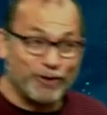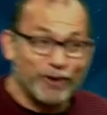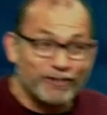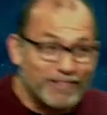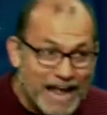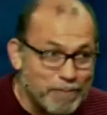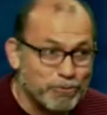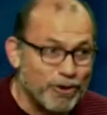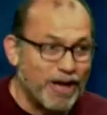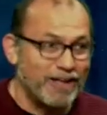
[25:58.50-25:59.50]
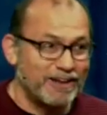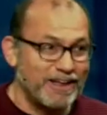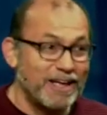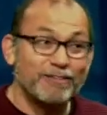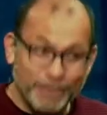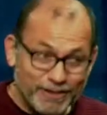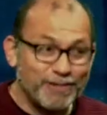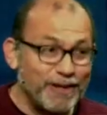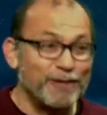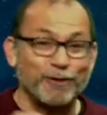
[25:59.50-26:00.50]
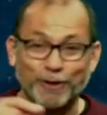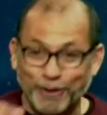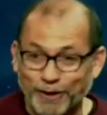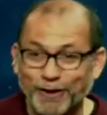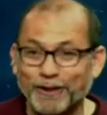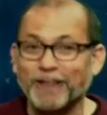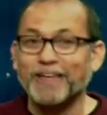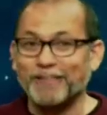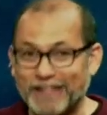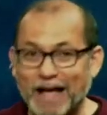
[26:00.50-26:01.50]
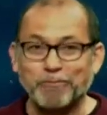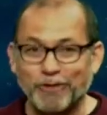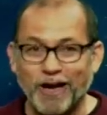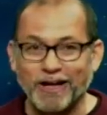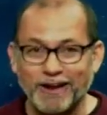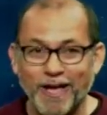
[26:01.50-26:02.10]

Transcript: good snapshot. This is a good snapshot.